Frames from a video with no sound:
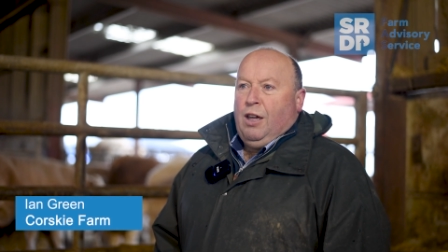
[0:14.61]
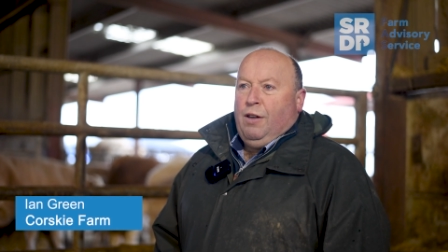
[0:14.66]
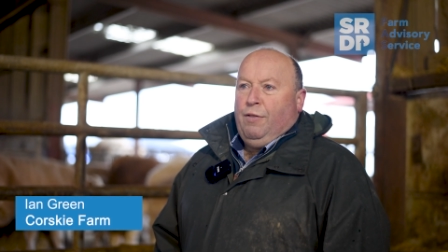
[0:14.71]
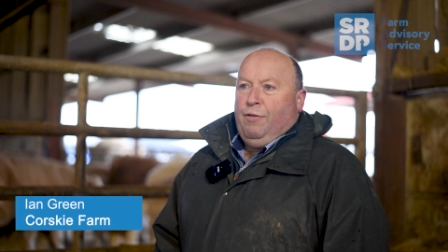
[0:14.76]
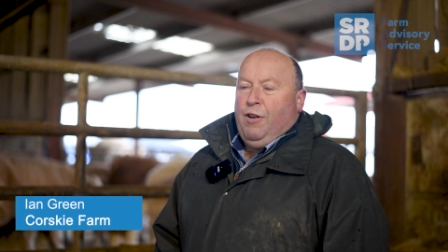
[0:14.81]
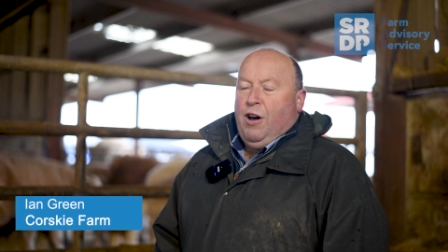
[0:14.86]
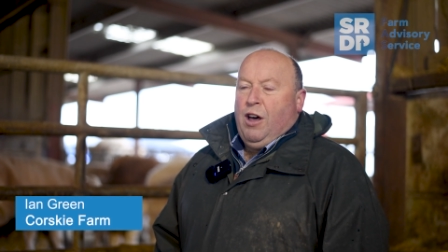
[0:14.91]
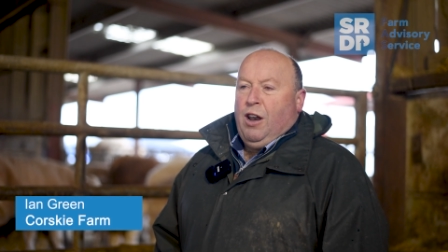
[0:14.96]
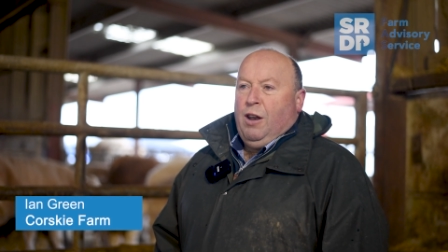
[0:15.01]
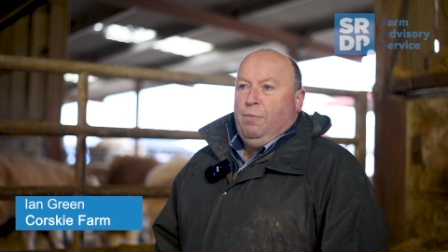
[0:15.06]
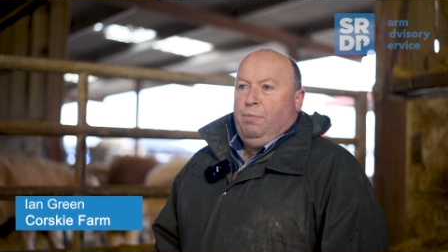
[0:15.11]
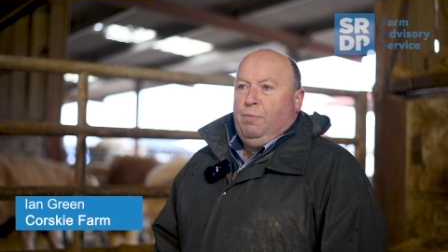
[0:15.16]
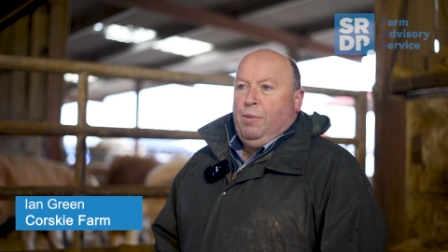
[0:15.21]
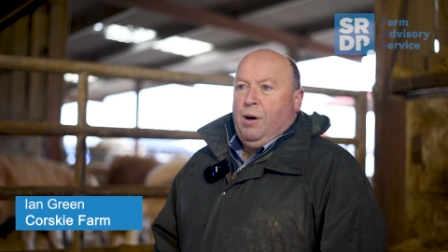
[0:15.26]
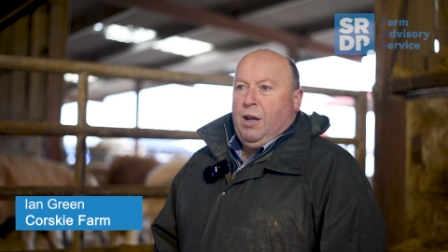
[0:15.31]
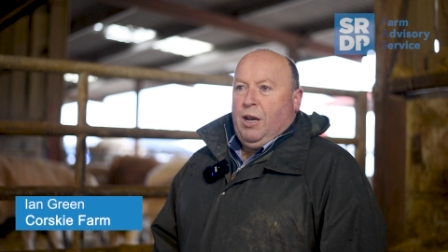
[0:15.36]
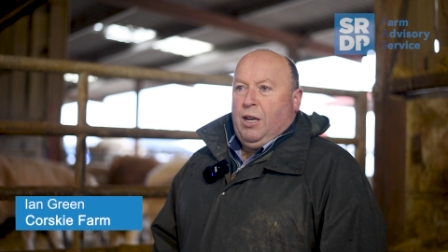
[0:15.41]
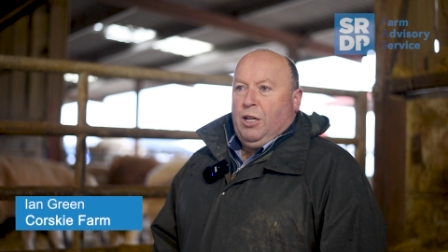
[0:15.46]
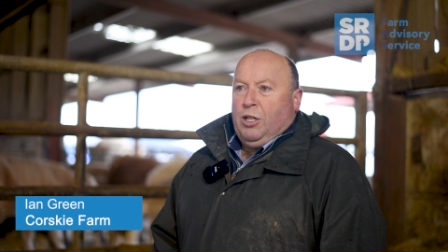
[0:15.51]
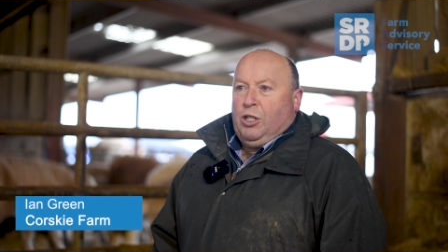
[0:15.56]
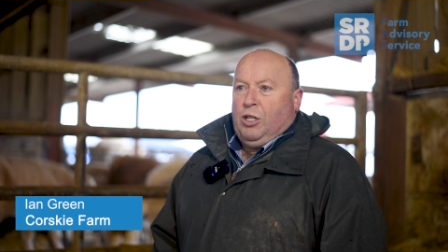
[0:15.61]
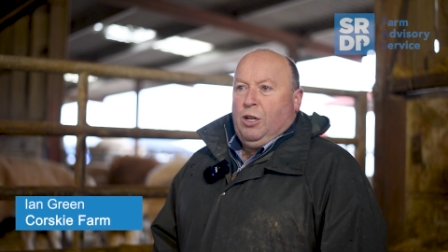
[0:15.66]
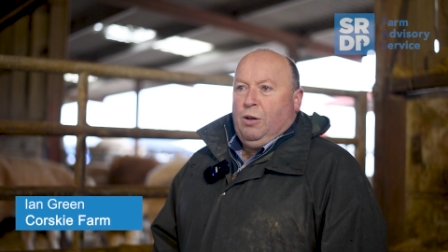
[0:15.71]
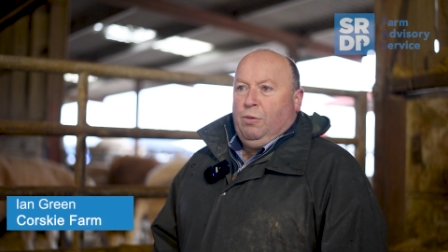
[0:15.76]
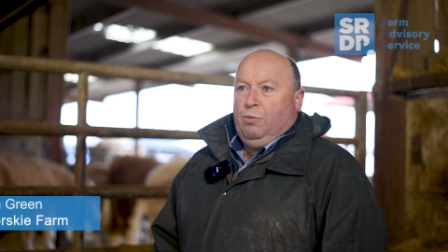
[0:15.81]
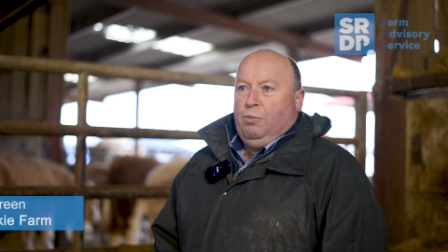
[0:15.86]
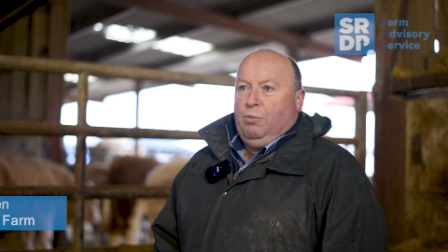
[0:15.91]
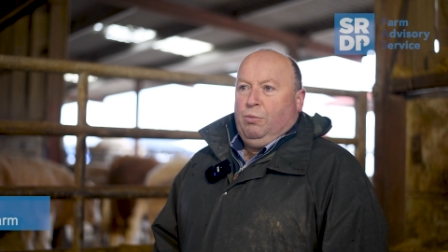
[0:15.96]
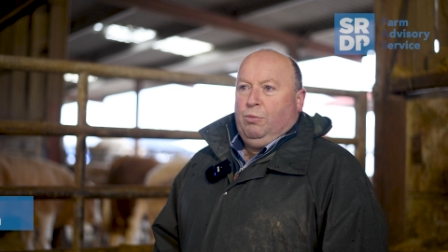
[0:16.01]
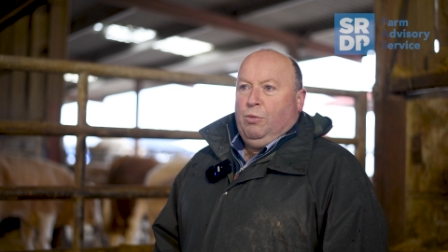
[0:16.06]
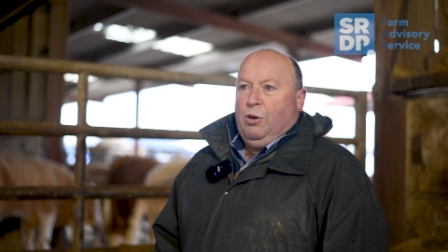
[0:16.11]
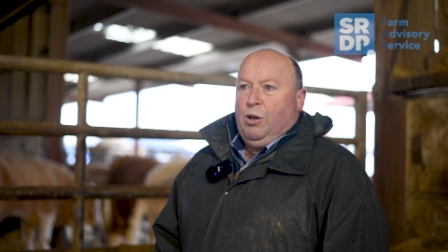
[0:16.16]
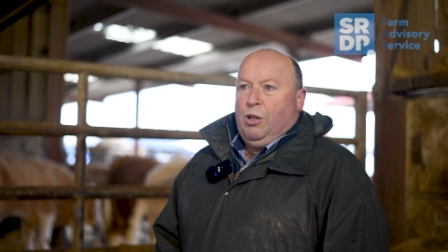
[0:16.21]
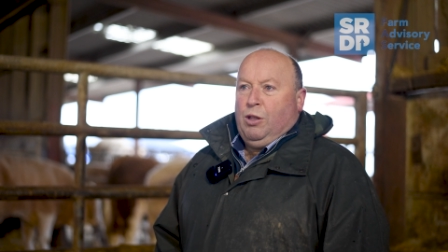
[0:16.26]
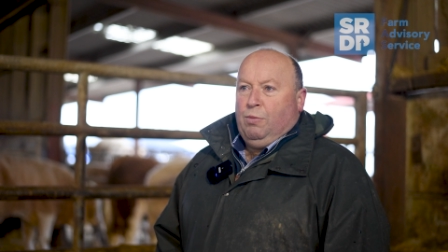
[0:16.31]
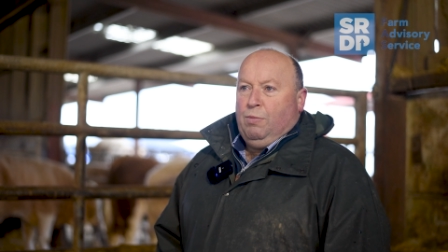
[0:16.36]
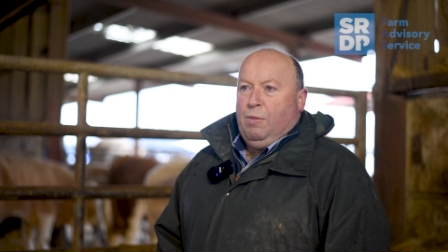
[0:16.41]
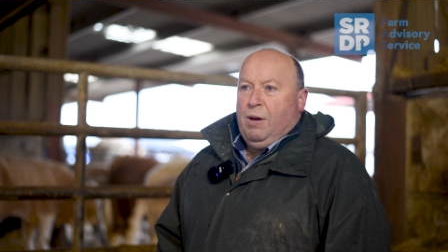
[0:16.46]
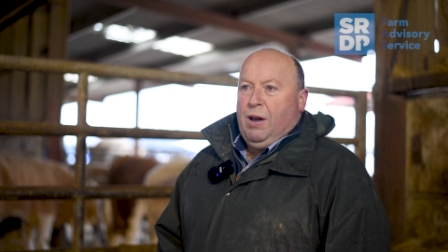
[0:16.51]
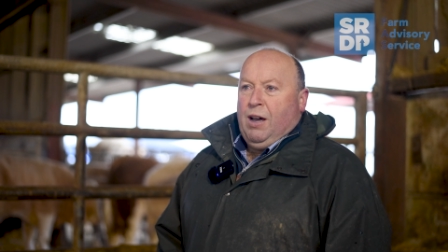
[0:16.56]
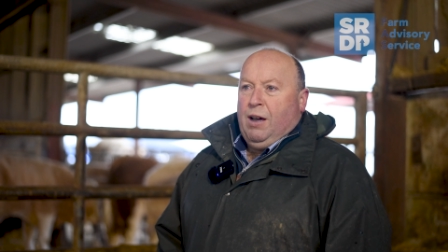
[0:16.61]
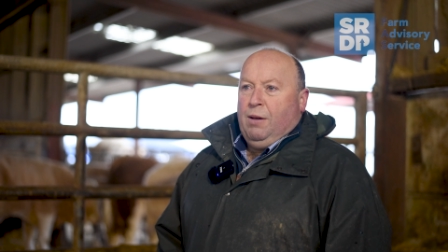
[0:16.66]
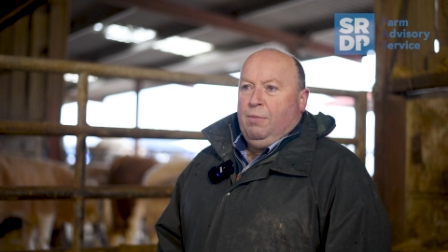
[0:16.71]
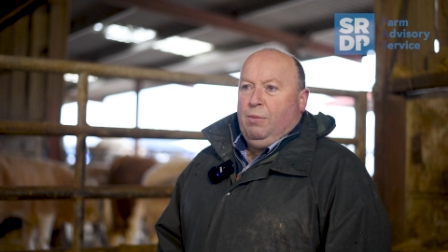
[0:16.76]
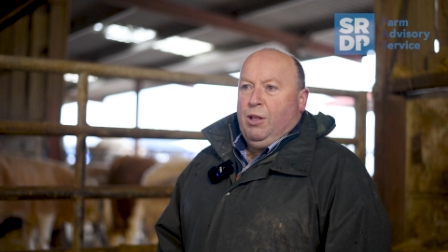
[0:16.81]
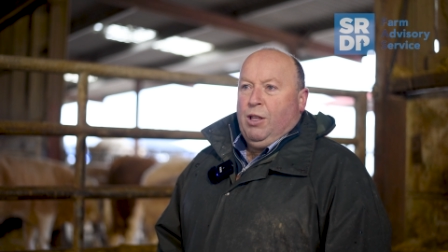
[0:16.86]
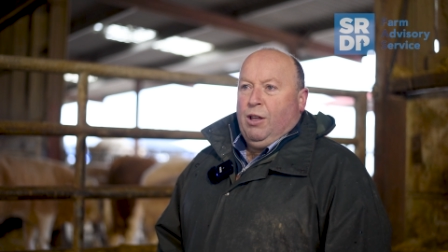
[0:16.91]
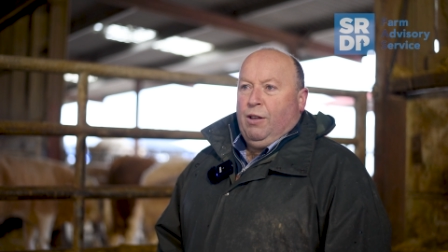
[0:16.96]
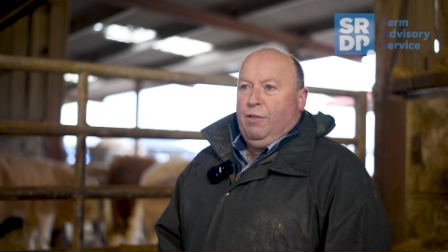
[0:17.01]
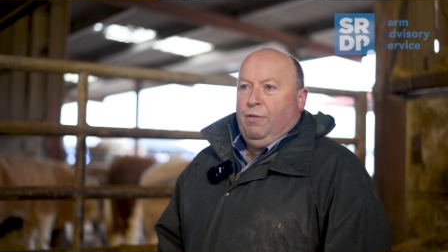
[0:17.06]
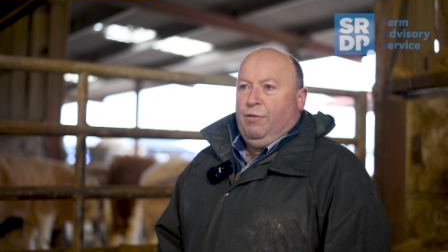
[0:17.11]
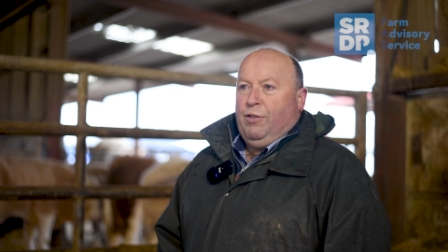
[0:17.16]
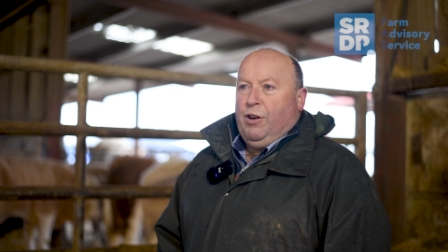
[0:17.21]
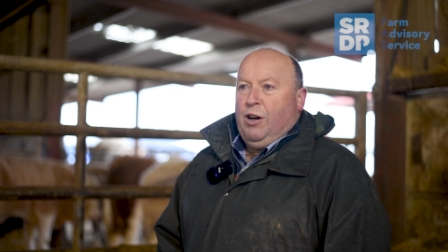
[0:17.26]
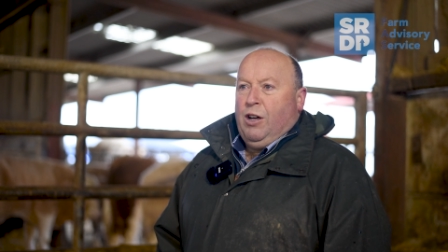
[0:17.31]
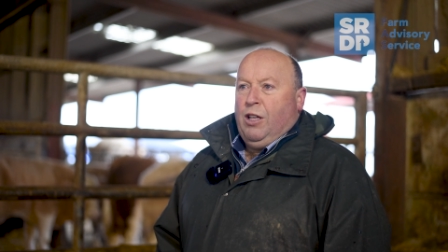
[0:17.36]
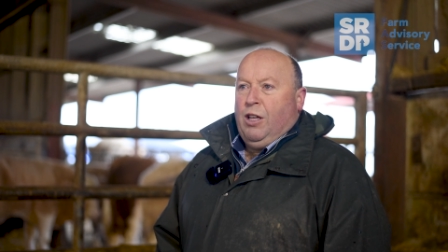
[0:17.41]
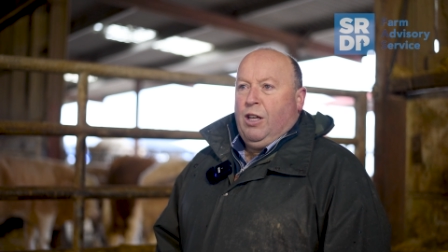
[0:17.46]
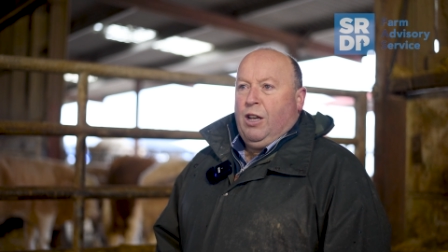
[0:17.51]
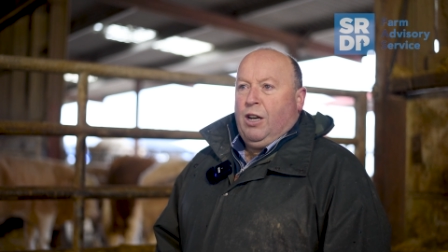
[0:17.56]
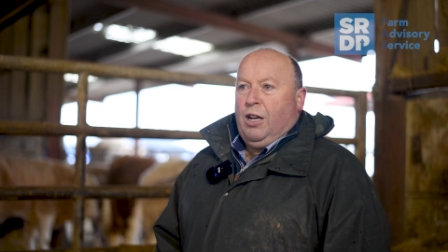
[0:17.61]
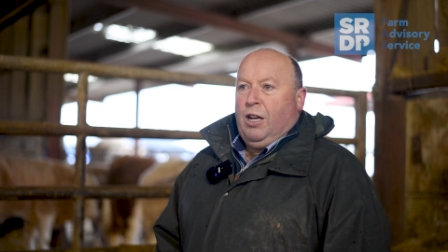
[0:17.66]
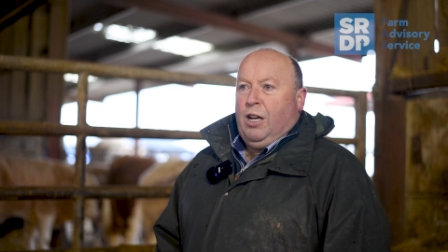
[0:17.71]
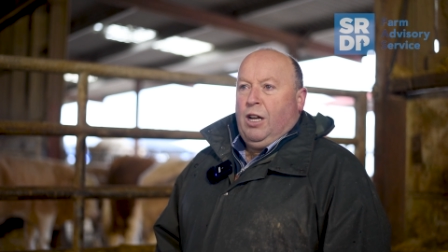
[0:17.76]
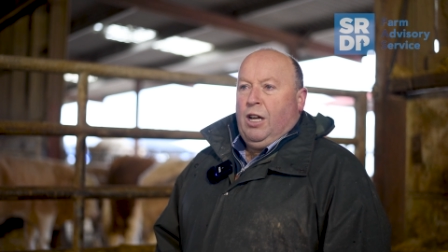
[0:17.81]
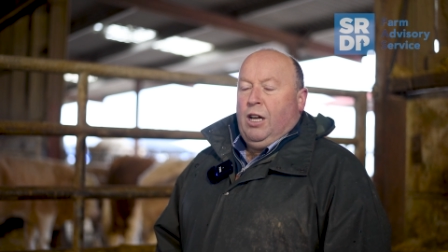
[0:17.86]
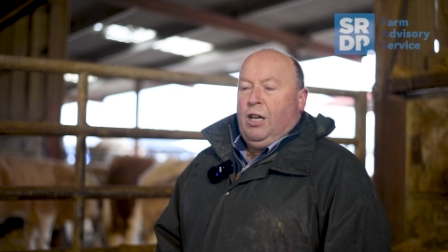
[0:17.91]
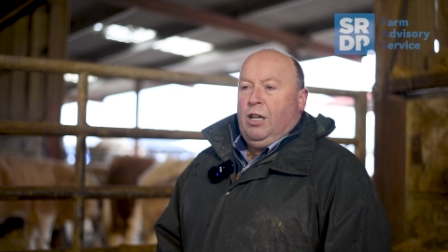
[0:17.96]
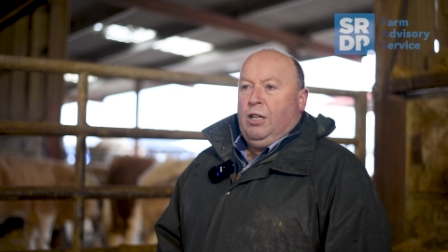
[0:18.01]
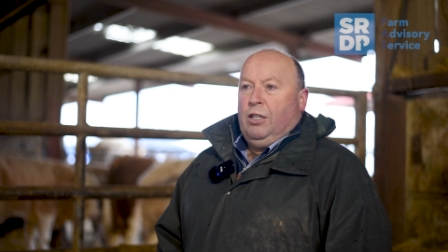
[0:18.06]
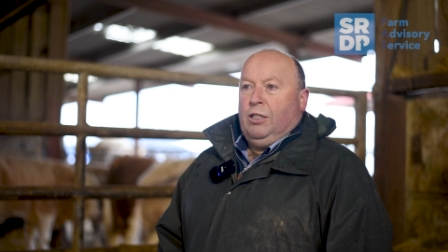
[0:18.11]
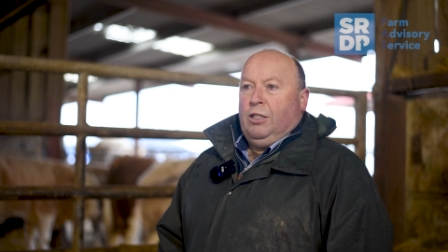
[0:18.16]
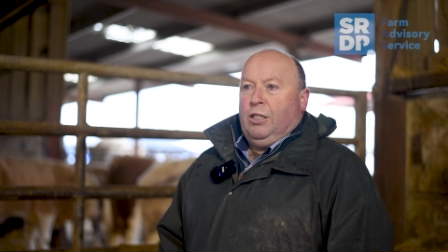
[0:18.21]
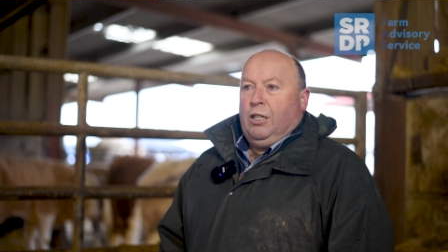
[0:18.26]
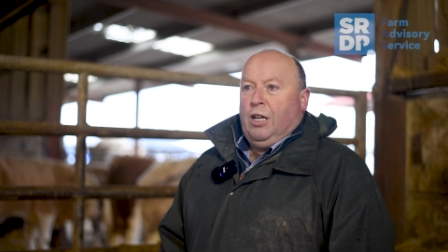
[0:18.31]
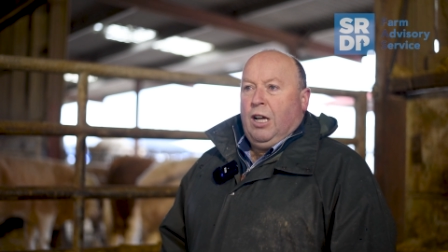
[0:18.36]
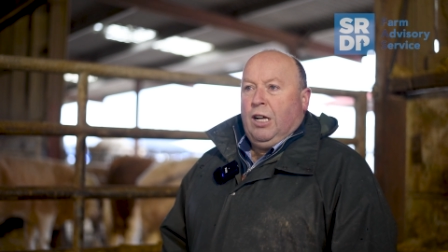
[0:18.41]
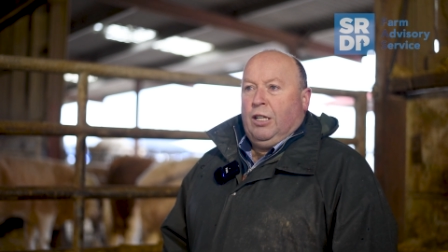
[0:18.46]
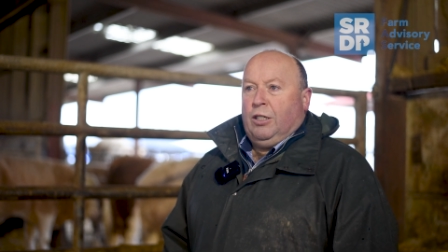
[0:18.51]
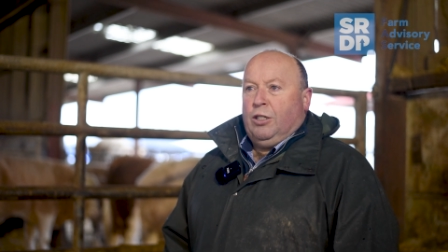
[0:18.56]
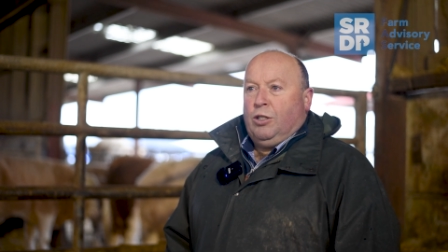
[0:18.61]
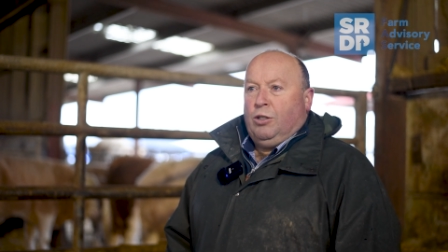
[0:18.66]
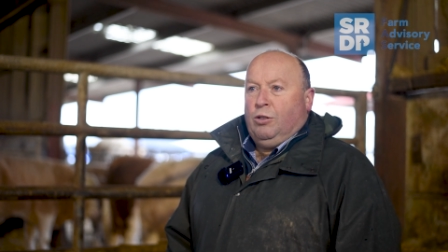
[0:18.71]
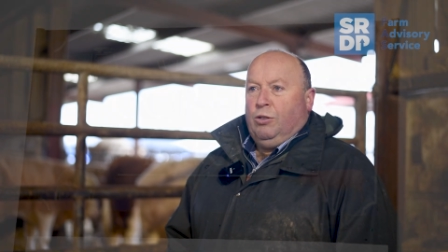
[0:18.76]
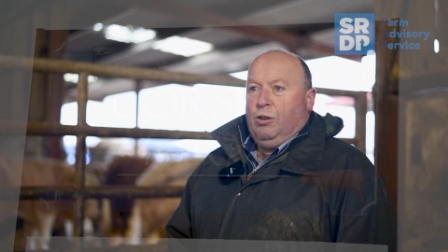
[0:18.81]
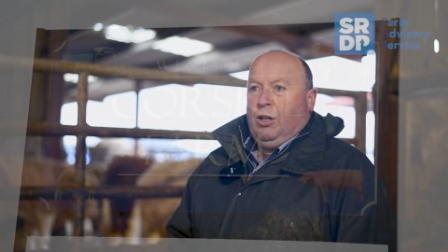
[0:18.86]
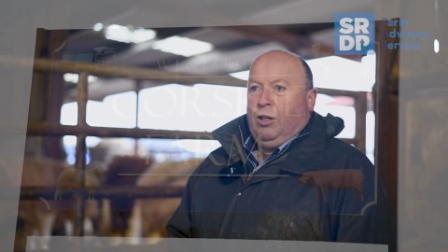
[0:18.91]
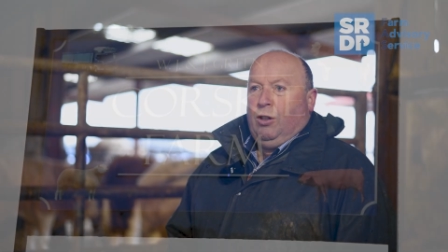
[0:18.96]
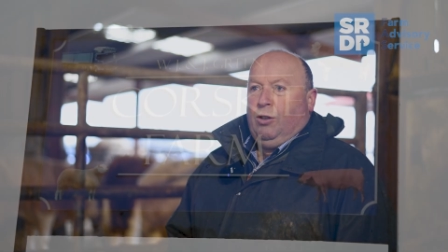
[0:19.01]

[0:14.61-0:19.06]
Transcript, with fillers: farming partnership with my mother and father and eldest daughter